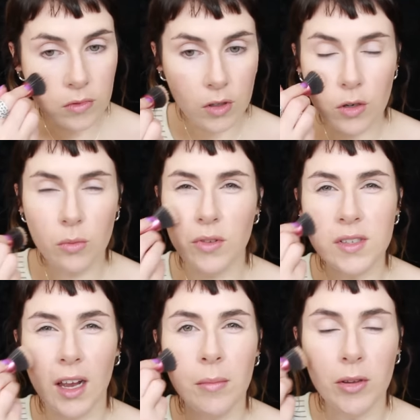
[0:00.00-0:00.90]
the new
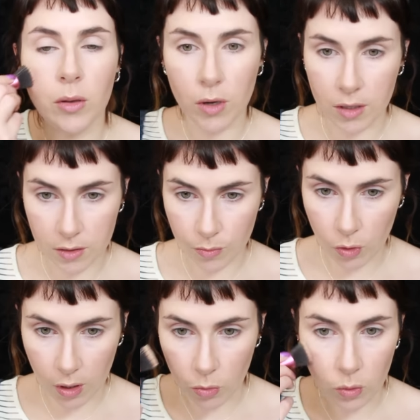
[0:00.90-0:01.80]
ones that came out that weren't as
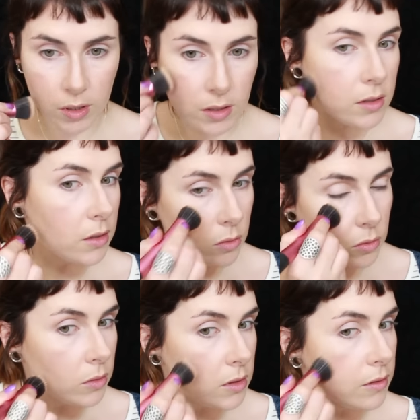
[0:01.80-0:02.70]
emollient as the
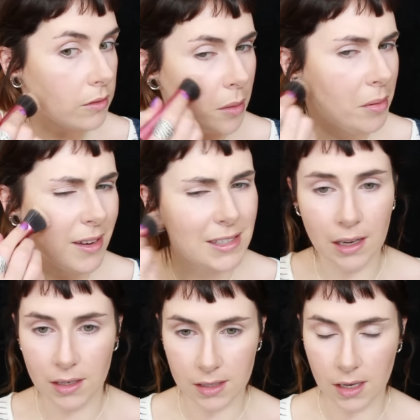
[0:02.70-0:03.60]
old ones, if that
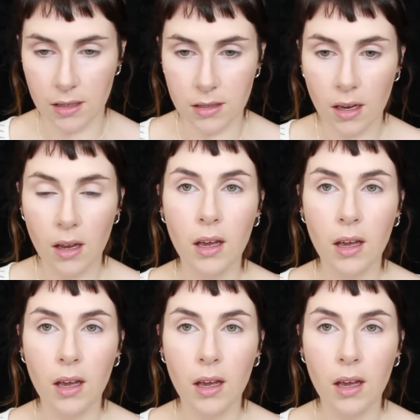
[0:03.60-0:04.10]
makes any sense.